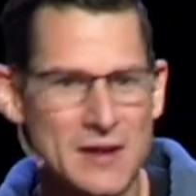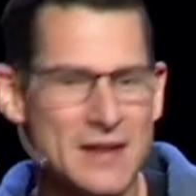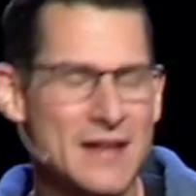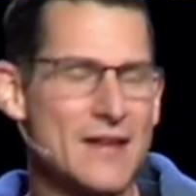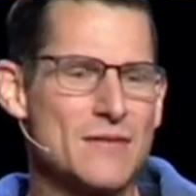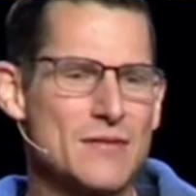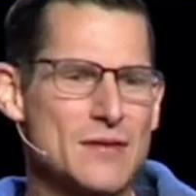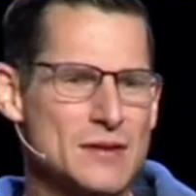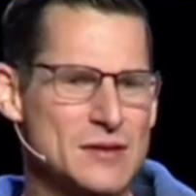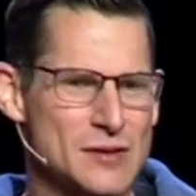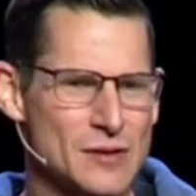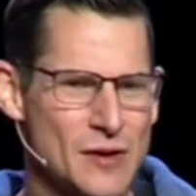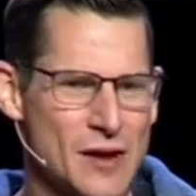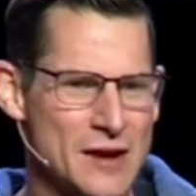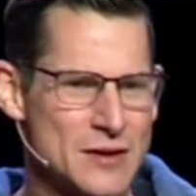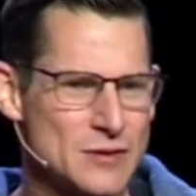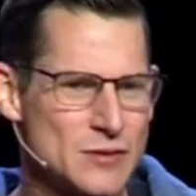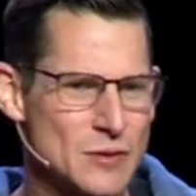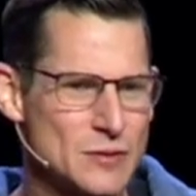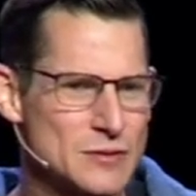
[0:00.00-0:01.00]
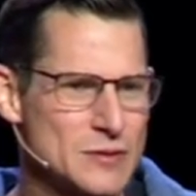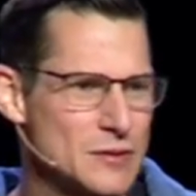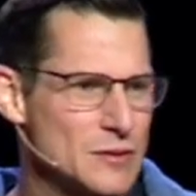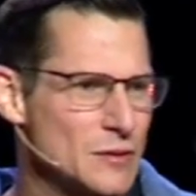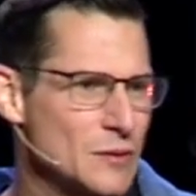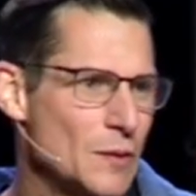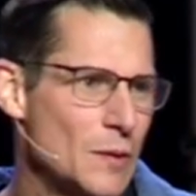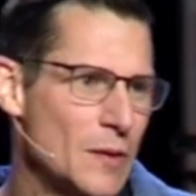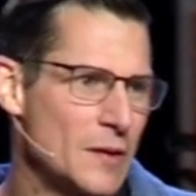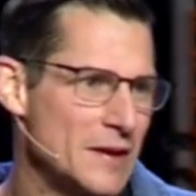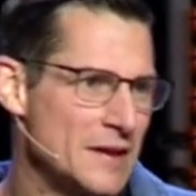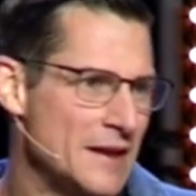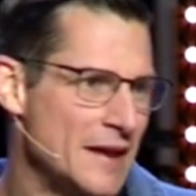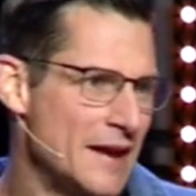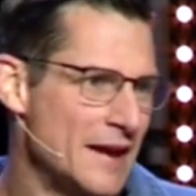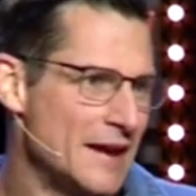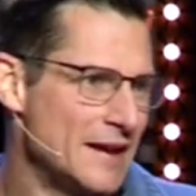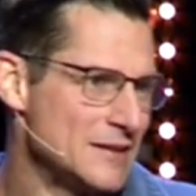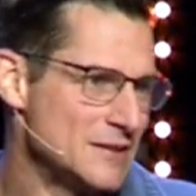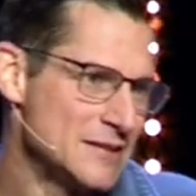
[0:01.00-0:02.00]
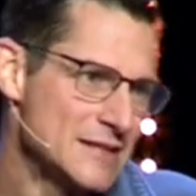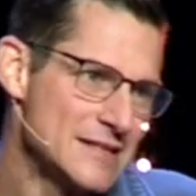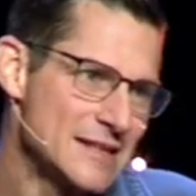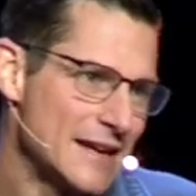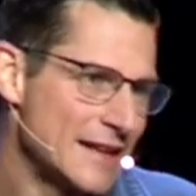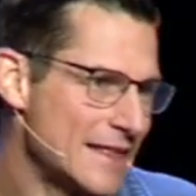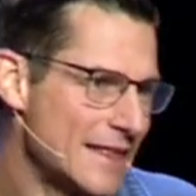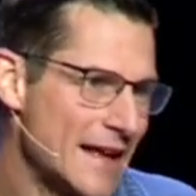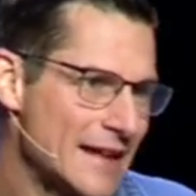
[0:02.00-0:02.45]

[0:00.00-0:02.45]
to give the cilantro to the Lord. And Jesus like,